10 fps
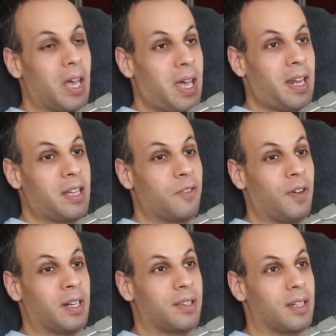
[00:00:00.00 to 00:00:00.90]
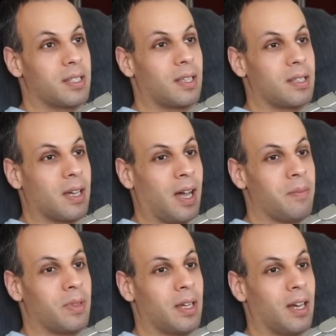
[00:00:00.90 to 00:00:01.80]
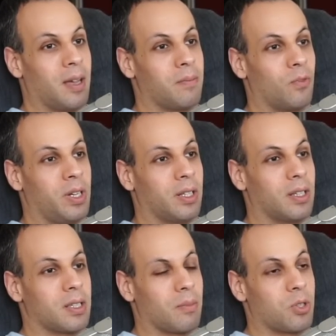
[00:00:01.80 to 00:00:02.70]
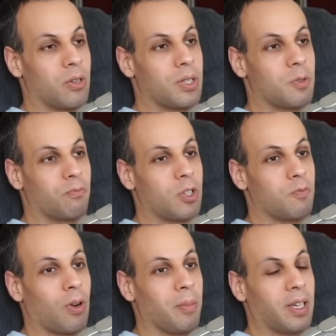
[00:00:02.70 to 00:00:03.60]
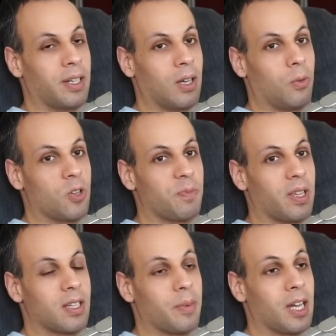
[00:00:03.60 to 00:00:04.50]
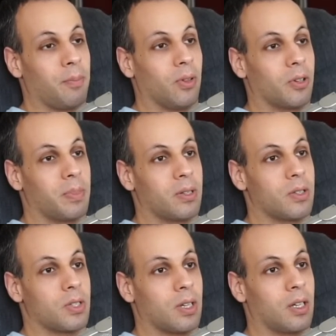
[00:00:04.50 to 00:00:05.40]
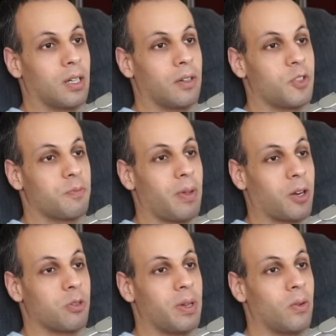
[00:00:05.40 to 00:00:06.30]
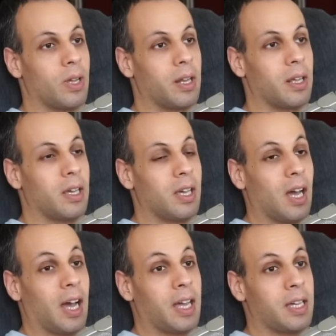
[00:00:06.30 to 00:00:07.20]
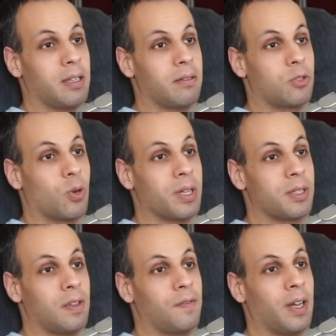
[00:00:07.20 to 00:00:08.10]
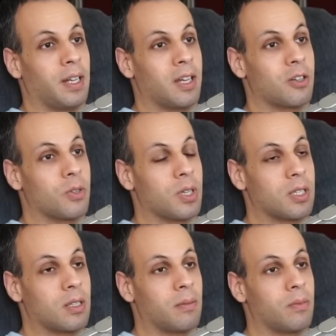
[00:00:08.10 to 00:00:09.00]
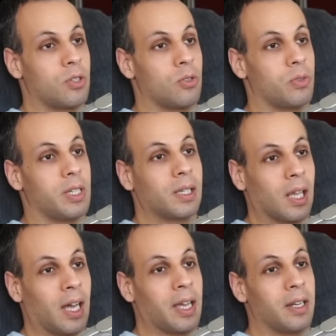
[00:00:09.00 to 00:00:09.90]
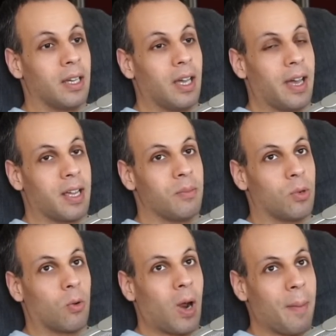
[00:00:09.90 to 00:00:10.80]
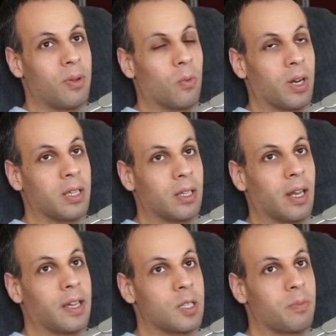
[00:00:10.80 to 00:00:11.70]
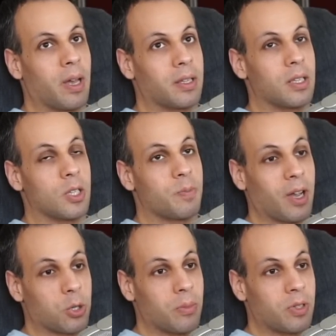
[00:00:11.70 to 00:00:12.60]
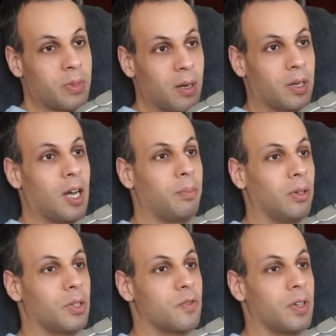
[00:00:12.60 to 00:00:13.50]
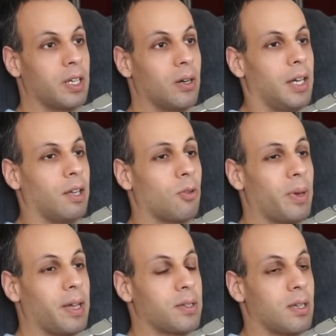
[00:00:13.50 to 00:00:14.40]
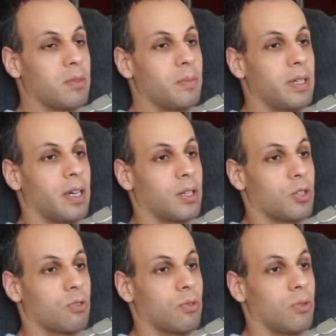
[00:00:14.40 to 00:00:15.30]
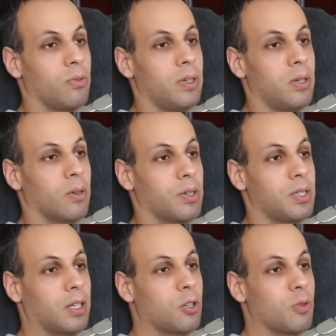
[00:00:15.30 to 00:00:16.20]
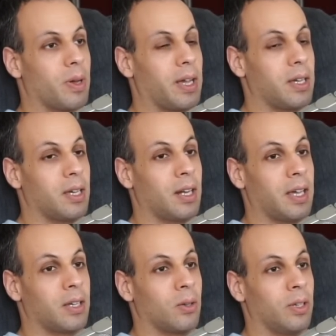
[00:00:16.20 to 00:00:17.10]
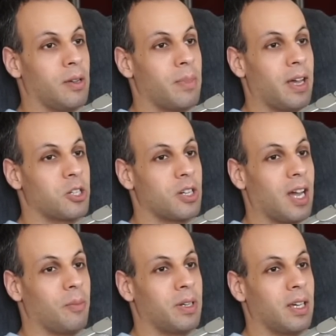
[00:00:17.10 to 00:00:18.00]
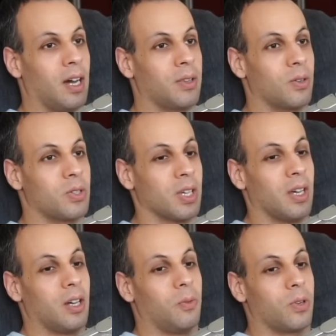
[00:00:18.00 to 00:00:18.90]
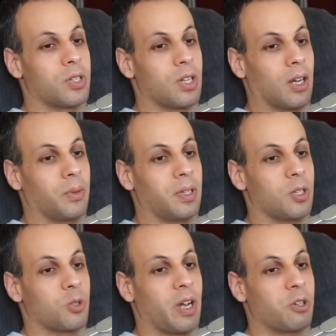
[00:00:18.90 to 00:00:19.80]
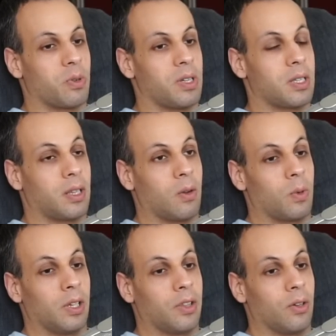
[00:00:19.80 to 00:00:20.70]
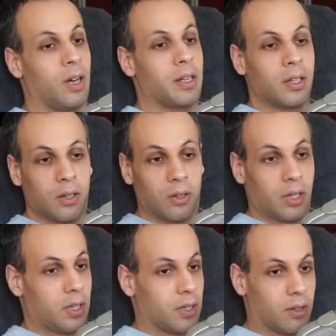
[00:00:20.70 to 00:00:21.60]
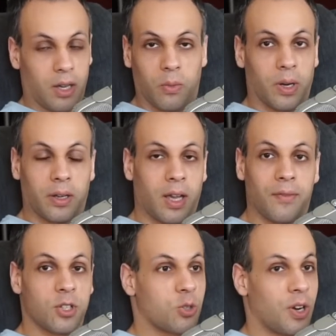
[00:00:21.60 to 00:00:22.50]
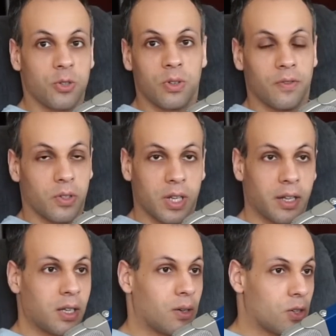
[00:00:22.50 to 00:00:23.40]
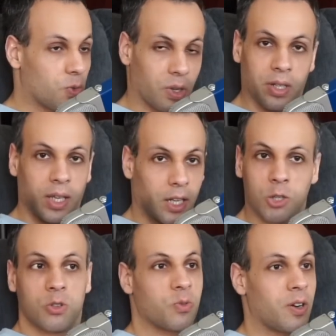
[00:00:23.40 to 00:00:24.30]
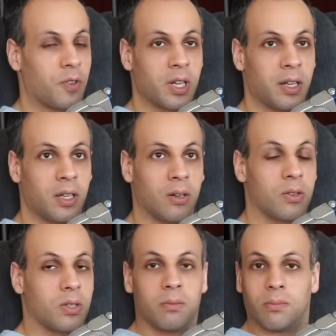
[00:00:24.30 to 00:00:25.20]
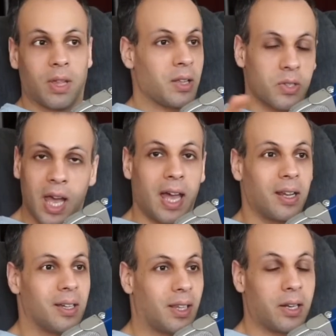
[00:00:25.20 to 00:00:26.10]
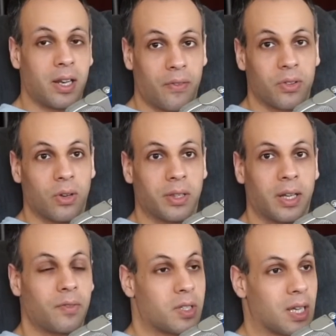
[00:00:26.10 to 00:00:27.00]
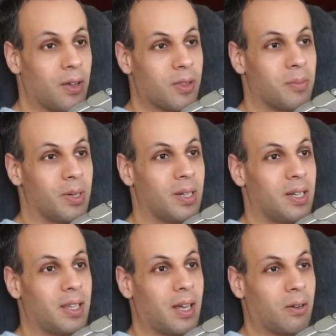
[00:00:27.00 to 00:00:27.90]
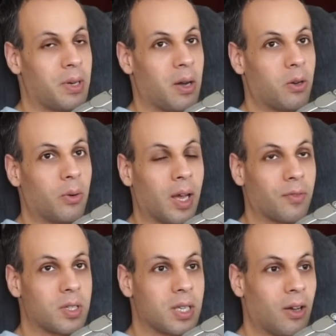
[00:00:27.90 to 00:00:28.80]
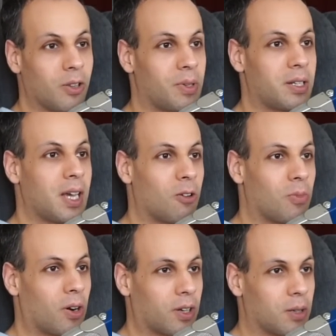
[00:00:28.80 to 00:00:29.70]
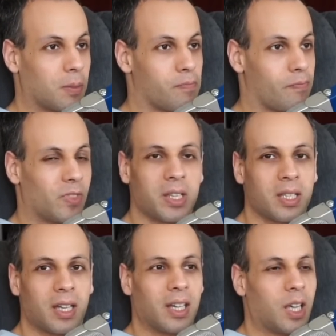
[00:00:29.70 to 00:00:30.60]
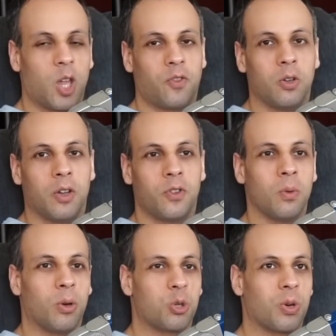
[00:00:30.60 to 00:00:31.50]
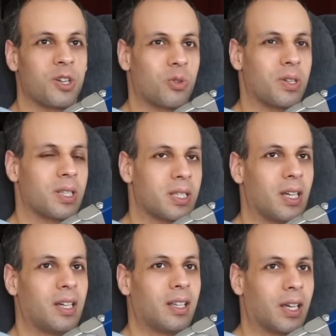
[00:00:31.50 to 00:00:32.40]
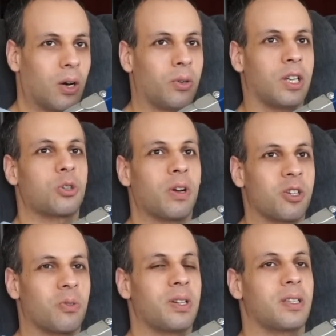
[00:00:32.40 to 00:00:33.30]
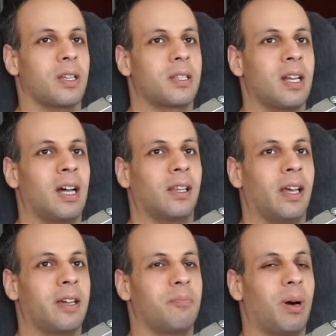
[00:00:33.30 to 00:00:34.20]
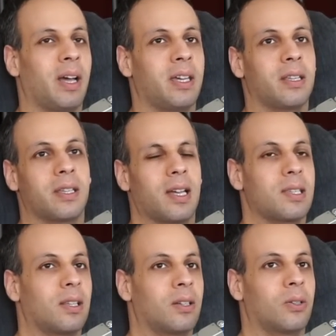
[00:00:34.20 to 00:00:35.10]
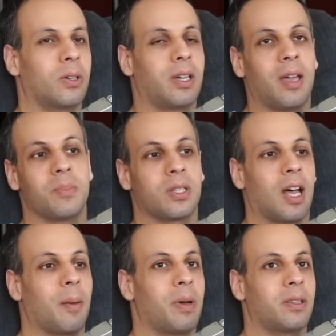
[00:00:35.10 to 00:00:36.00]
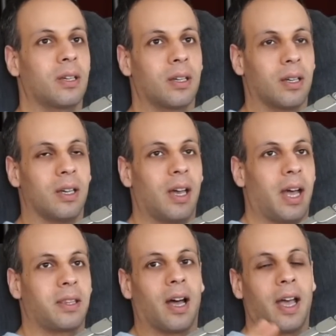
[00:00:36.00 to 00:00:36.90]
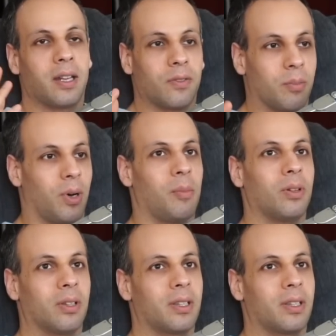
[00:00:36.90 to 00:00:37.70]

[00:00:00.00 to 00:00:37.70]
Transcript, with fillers: And I, the funny thing is, at the time that I'm reading this, I'm sure this is this is probably going to get worse by the time I upload it because of Spectrum Internet I trust the financial system to decline at a more rapid rate than I expect Spectrum to be able to upload this video. Another bank seems to be getting screwed, New York Signature Bank, and I can only imagine how many others were stuck with these treasuries that they really thought, you know, okay, we're going to have this treasury for 10 years, we're going to get interest rate for 10 years, and that's that. That never thought they'd have to sell them, that are now going to have to sell them in a down market. Because again, if you if you own treasuries, it's like owning treasuries, it's not like buying Tesla or GameStop at the at the height of the bubble.